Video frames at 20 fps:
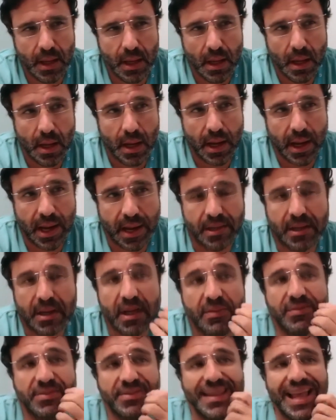And if
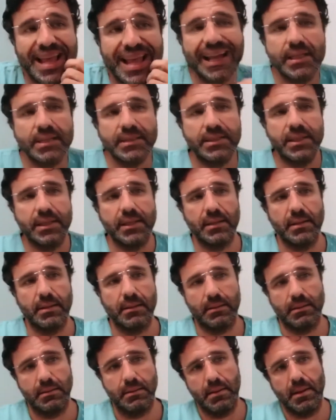targeting
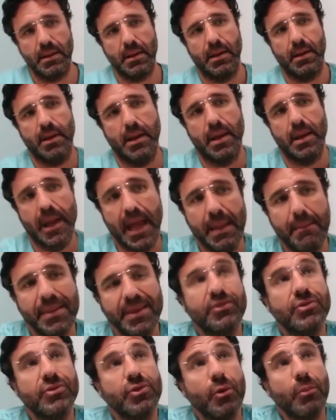
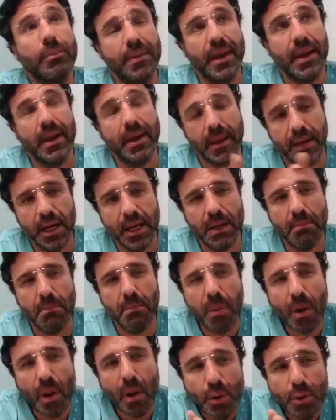ametropia in
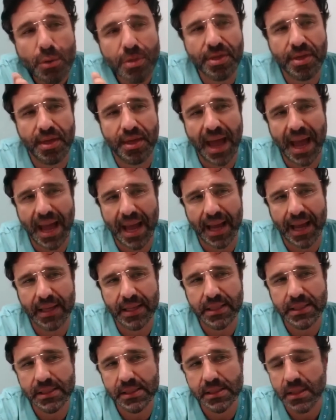both
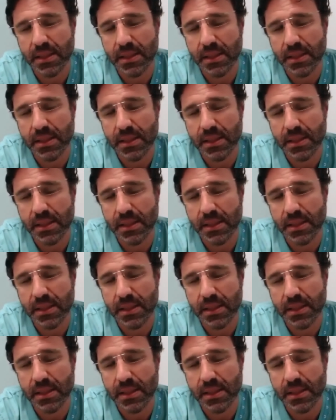eyes,